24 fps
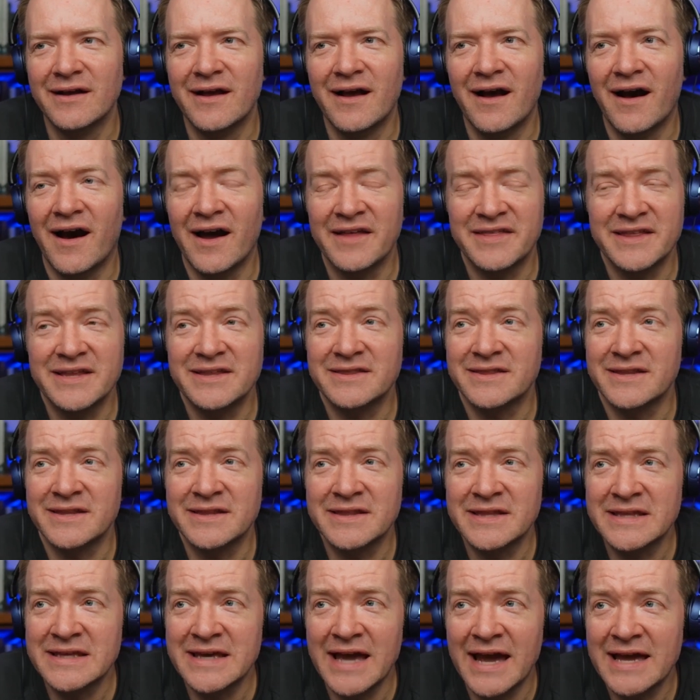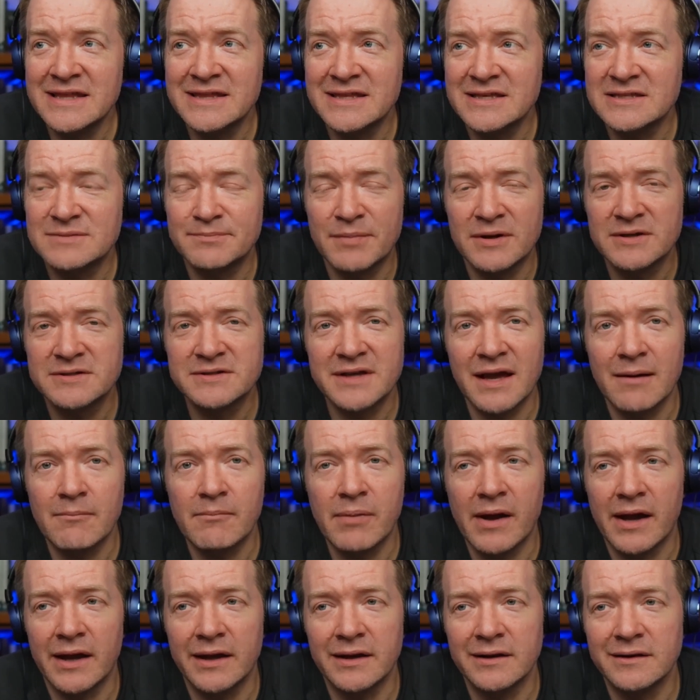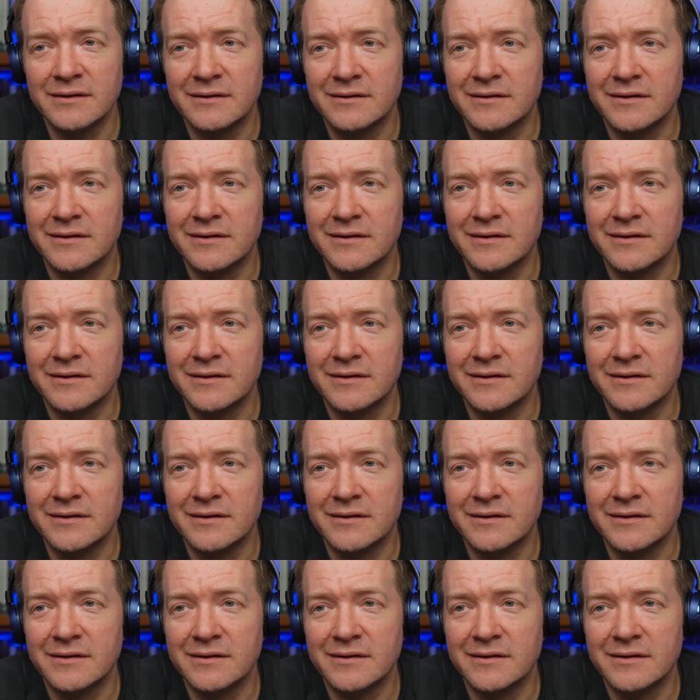I think that the atheist bus campaign